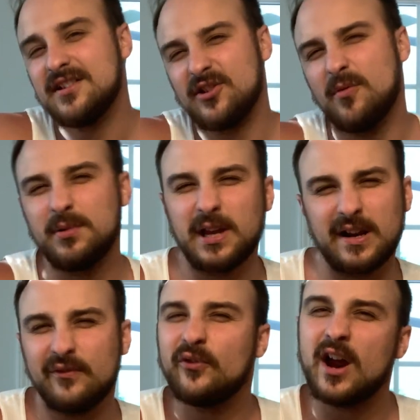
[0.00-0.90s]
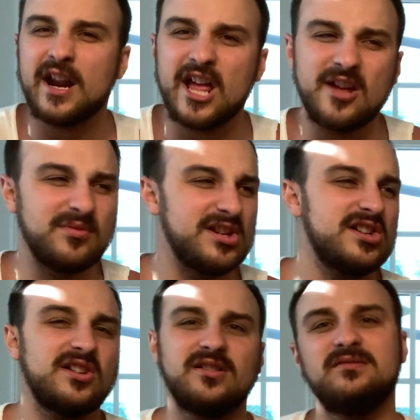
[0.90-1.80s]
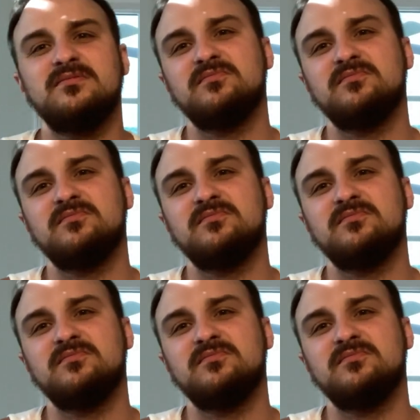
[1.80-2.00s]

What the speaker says: Hoping to get it Friday, but you know,